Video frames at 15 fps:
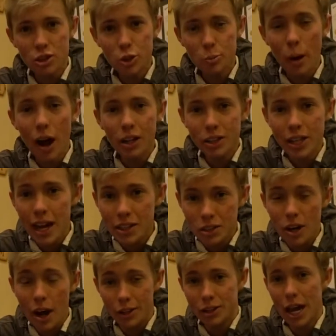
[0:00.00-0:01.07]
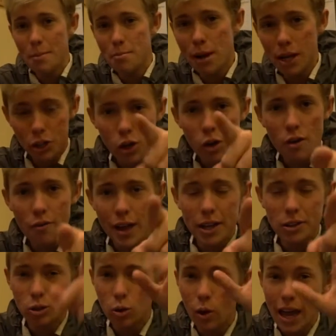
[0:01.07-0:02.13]
in this box has nuts. I made sure of
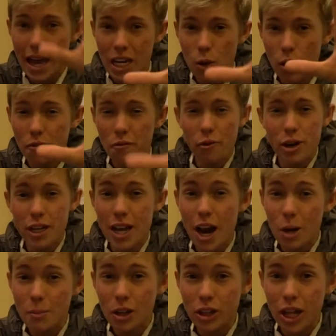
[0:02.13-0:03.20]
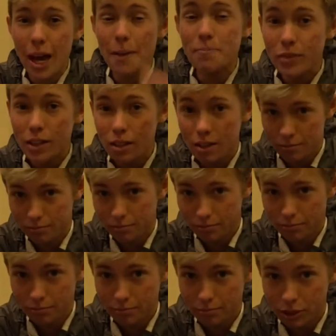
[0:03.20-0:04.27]
that, so anyone freaking out about that,
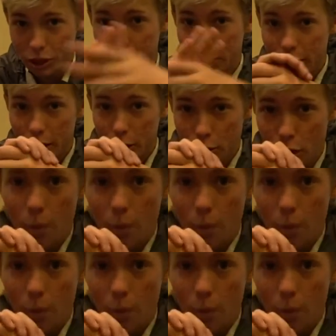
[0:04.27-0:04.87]
just letting you